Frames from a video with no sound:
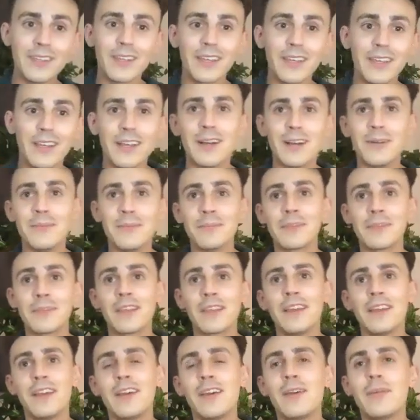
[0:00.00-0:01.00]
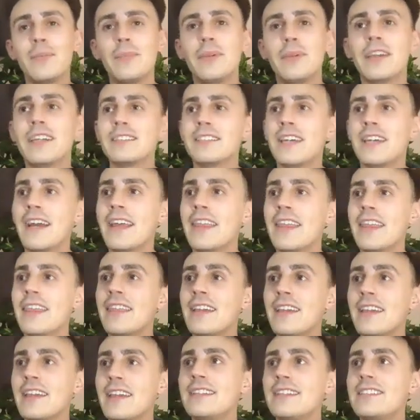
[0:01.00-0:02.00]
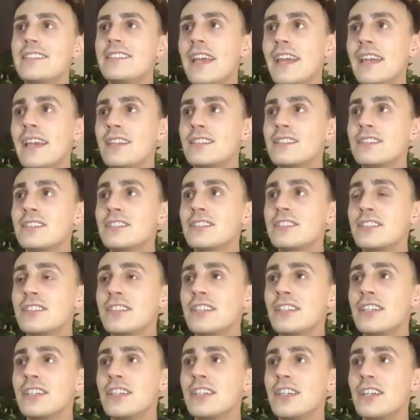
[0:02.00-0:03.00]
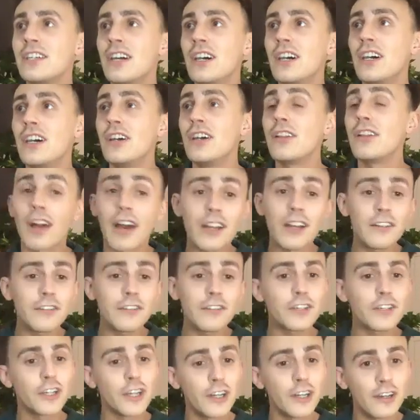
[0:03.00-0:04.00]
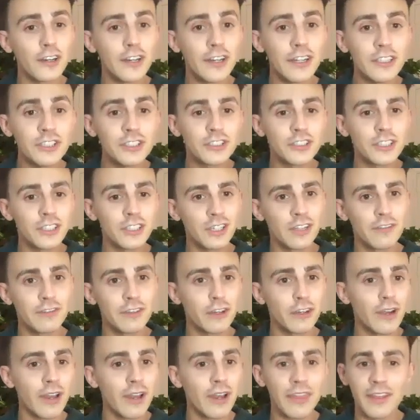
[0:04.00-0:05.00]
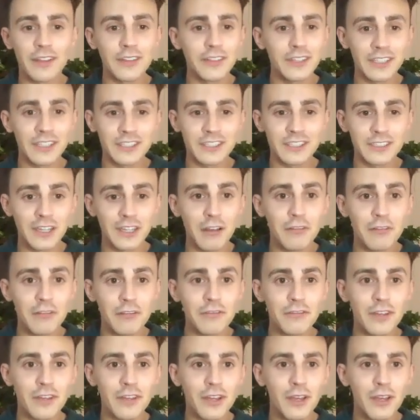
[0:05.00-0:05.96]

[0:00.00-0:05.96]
um, because I think it takes a lot of courage to live your authentic self.